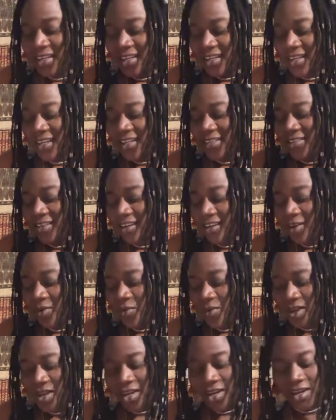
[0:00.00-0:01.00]
keys on a
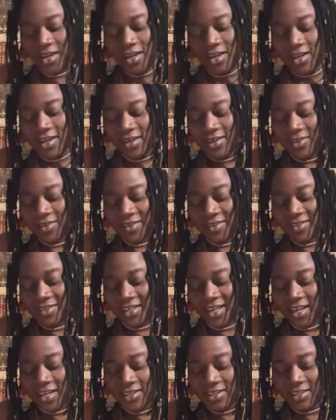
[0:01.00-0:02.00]
ring,
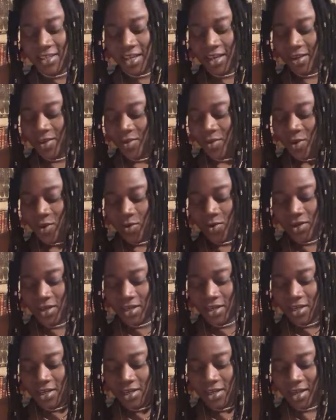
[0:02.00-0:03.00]
chaser,
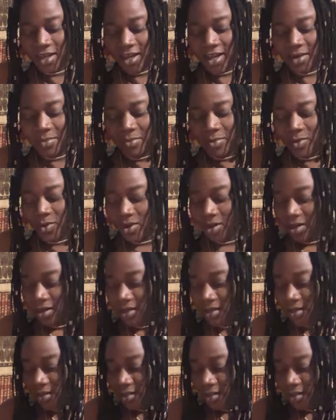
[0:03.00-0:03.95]
grounding, heartbroken.